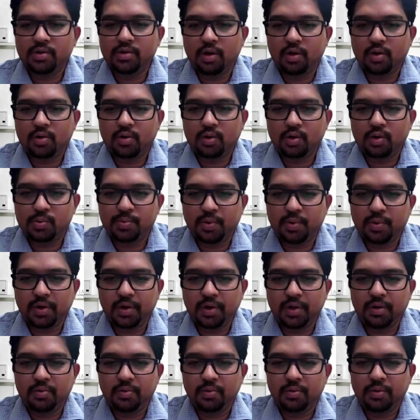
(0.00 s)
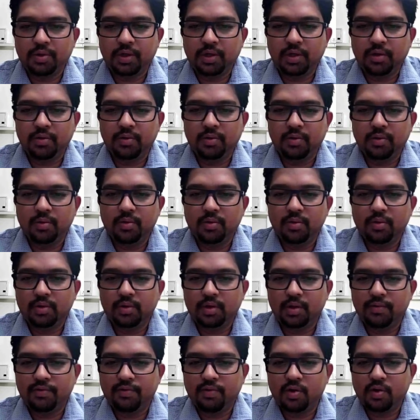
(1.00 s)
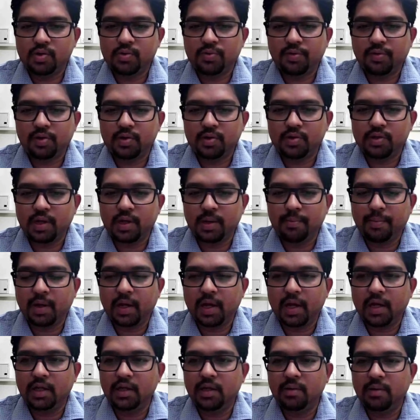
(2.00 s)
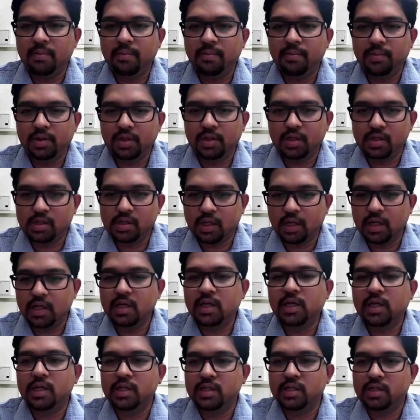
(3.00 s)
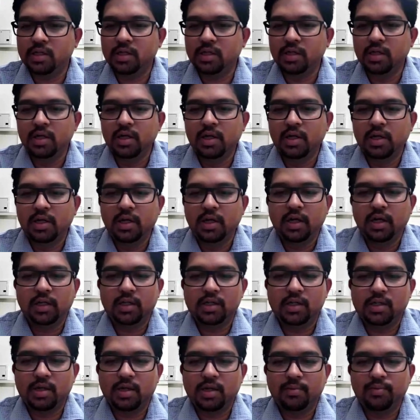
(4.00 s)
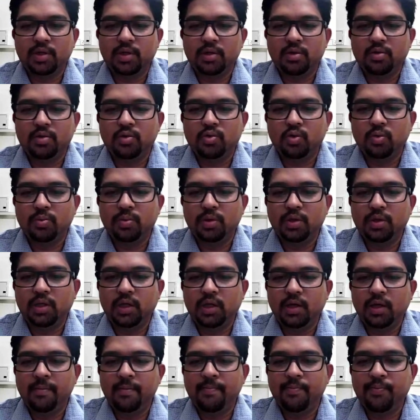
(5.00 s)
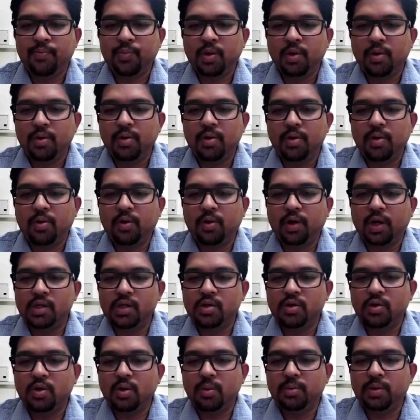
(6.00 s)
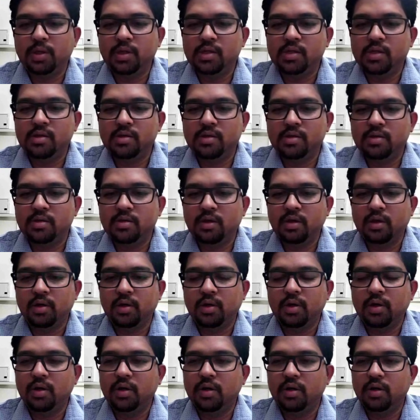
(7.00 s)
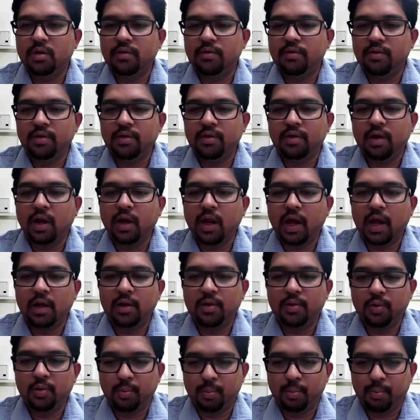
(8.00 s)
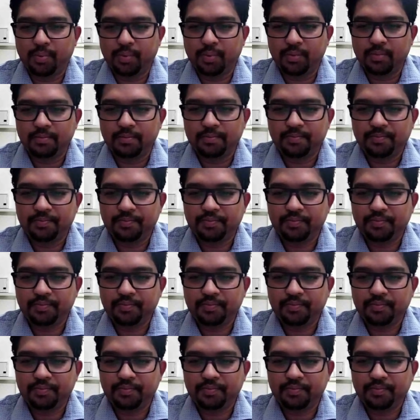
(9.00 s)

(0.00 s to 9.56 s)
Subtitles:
it is not corresponding to the, you know, the phosphorus and palladium this linkage. It is something to do with the, you know, rotation of this allyl group,